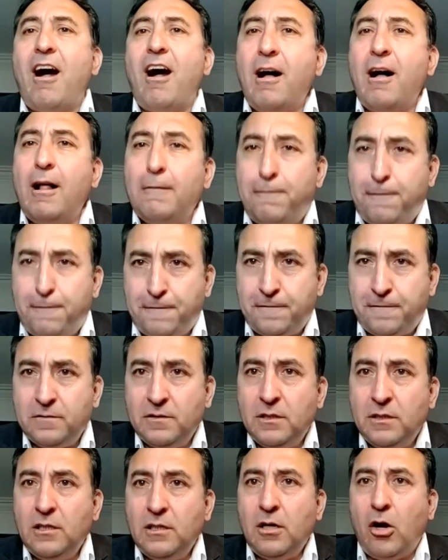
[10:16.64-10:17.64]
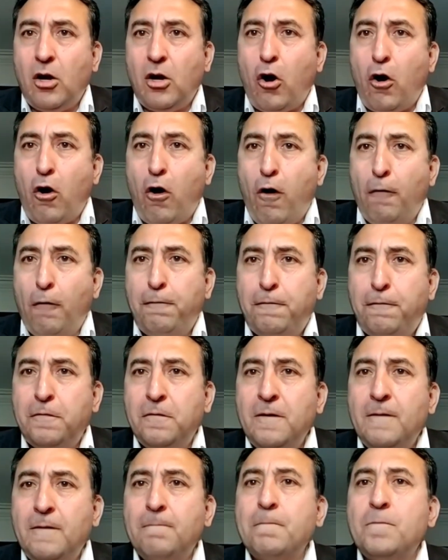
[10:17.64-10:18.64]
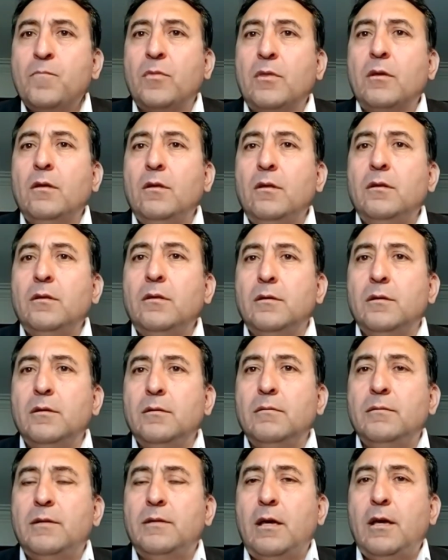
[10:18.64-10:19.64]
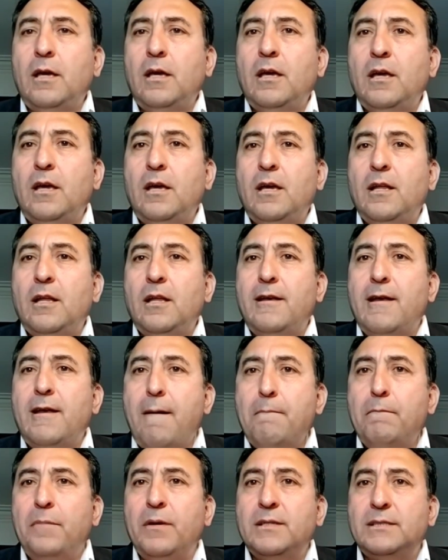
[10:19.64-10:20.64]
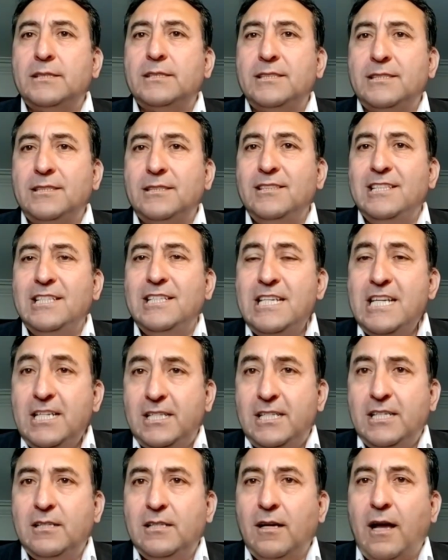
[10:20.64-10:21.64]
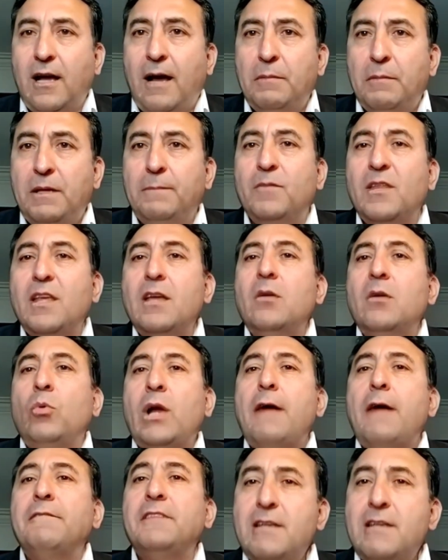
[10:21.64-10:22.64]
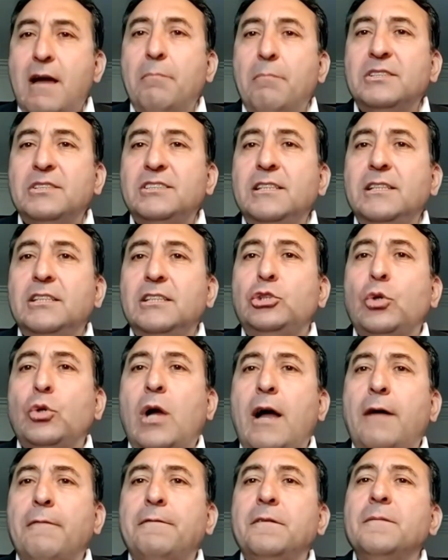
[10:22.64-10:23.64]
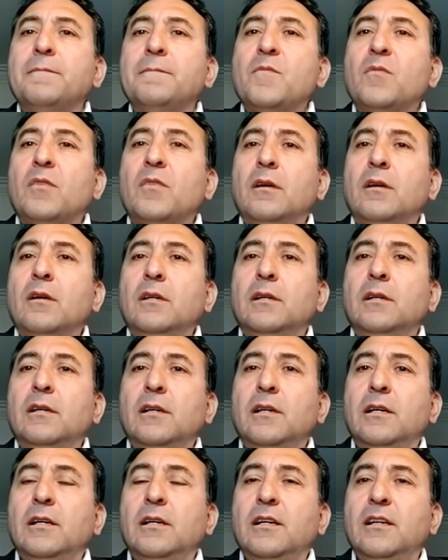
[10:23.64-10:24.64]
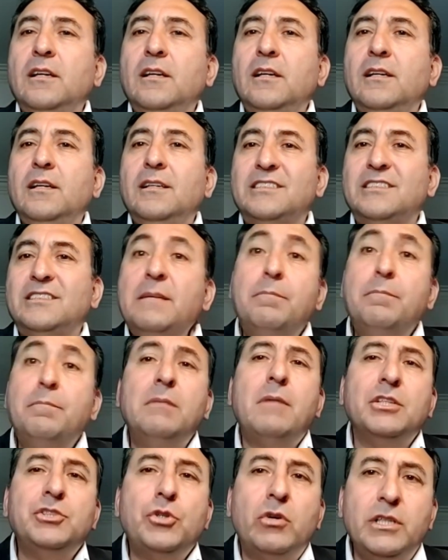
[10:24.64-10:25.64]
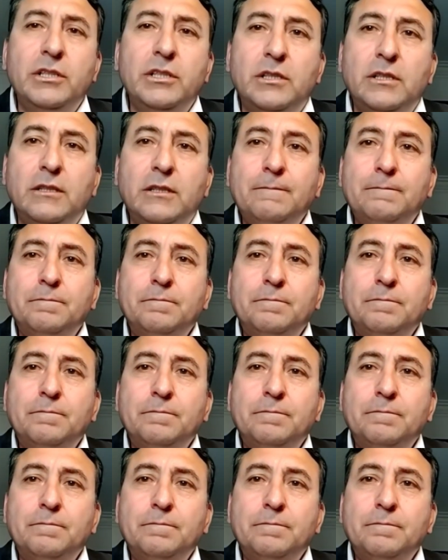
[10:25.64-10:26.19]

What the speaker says: half of the numbers needed. I mean, we have the numbers needed to have a simple majority.